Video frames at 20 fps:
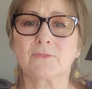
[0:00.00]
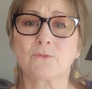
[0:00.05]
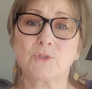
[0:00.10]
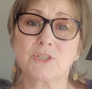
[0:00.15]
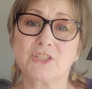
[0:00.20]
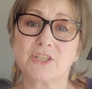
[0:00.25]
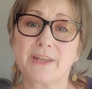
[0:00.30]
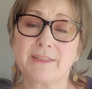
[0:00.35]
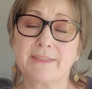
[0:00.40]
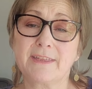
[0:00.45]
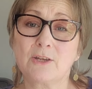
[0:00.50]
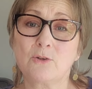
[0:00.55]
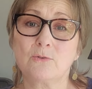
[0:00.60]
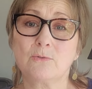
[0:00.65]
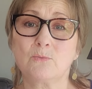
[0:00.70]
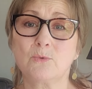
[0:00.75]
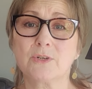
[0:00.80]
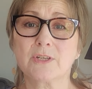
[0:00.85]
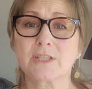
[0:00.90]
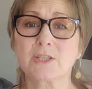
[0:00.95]
which I think
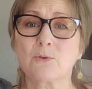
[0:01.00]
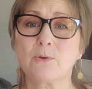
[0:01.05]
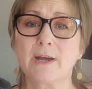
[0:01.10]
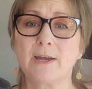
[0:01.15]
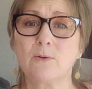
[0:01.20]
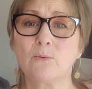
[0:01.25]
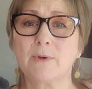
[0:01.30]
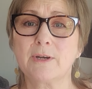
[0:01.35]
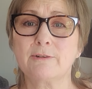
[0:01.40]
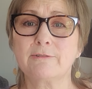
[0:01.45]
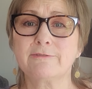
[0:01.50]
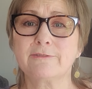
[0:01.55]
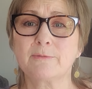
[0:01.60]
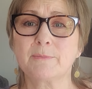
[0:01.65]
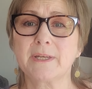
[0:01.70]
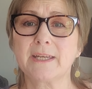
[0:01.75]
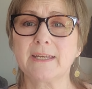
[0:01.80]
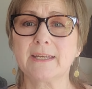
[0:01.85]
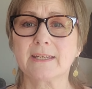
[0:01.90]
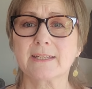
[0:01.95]
works quite well for
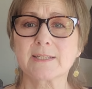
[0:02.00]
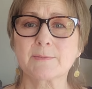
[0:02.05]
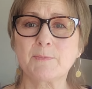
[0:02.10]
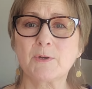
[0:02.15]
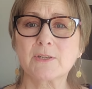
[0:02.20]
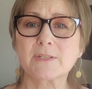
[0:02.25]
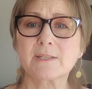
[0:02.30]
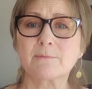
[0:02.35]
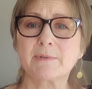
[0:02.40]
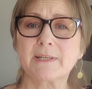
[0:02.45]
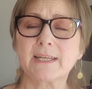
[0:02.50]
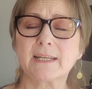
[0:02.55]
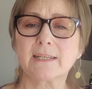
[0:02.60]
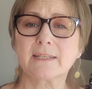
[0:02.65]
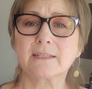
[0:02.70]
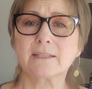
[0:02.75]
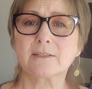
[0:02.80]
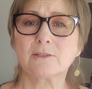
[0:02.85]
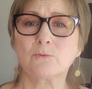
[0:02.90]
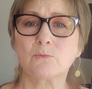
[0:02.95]
me. It's possibly a
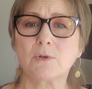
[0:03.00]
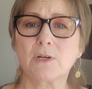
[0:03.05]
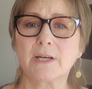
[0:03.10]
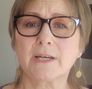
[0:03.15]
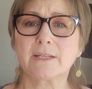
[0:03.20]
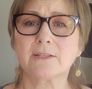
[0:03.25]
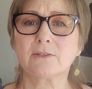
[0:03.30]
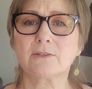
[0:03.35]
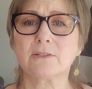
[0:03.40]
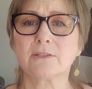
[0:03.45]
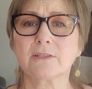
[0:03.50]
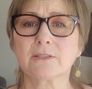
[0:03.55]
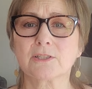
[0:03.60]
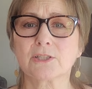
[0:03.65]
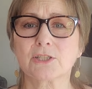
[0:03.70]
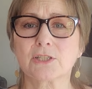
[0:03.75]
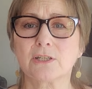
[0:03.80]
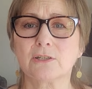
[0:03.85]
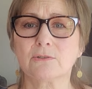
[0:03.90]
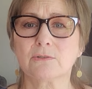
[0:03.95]
little wide on the
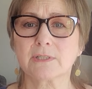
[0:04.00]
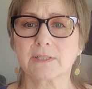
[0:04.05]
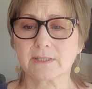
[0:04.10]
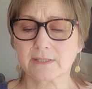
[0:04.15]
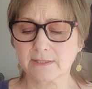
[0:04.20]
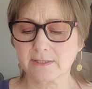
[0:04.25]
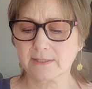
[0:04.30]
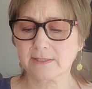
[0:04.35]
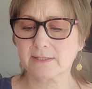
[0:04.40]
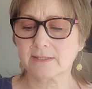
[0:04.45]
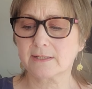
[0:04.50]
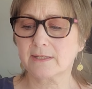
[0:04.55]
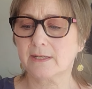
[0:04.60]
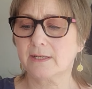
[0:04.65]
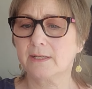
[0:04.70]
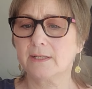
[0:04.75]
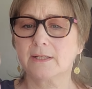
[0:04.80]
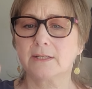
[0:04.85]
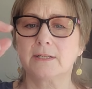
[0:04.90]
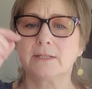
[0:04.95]
shoulders,
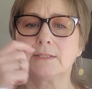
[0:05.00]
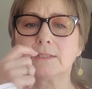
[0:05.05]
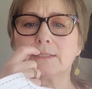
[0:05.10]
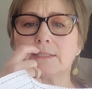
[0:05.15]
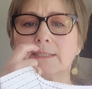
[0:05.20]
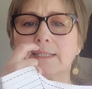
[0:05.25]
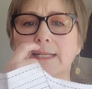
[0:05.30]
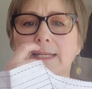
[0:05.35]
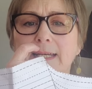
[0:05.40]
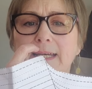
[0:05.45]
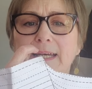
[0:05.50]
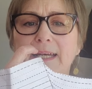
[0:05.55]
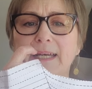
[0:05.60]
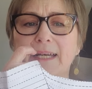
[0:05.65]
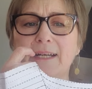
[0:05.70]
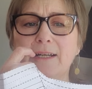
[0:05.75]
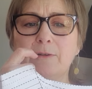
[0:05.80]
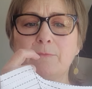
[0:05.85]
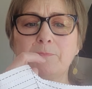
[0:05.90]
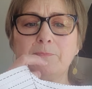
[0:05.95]

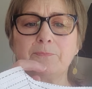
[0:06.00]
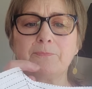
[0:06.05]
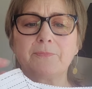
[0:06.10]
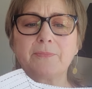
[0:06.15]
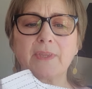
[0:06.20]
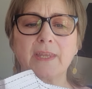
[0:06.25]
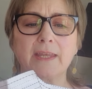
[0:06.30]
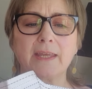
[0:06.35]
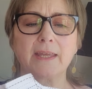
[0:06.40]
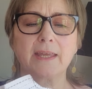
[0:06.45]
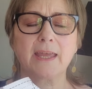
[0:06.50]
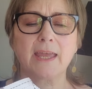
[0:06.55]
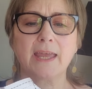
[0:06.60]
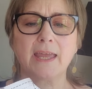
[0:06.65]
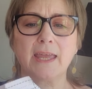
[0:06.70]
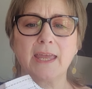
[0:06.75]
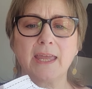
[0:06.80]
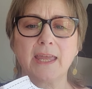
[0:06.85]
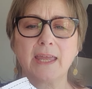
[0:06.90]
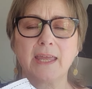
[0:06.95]
and
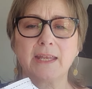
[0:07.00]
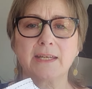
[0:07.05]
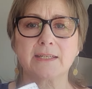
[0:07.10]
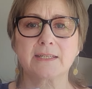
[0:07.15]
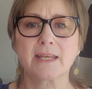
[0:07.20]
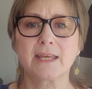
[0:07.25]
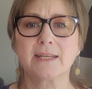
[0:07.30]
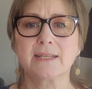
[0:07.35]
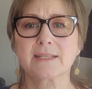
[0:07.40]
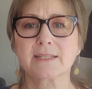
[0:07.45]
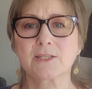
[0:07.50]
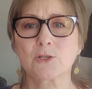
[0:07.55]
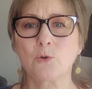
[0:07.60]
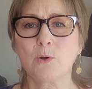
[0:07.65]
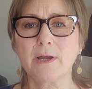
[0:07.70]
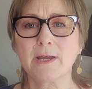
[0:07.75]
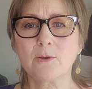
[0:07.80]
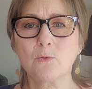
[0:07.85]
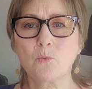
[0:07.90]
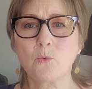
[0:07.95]
it is
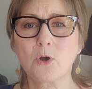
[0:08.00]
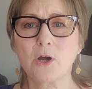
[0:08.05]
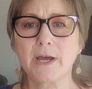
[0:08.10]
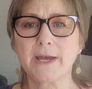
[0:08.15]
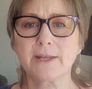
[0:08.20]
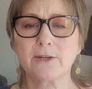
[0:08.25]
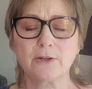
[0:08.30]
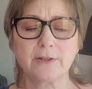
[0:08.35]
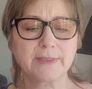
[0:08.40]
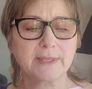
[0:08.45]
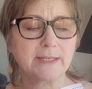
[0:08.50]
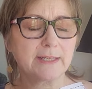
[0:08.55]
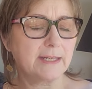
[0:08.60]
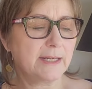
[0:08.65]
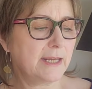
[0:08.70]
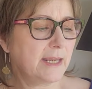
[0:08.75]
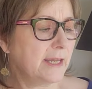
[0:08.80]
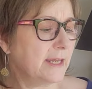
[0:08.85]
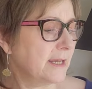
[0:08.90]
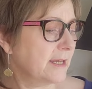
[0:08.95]
quite wide on the
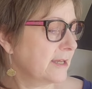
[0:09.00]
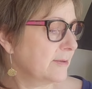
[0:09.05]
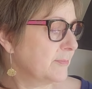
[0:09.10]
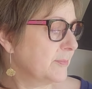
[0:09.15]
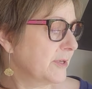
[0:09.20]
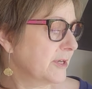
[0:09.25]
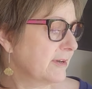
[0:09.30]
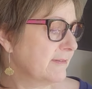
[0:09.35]
neck, but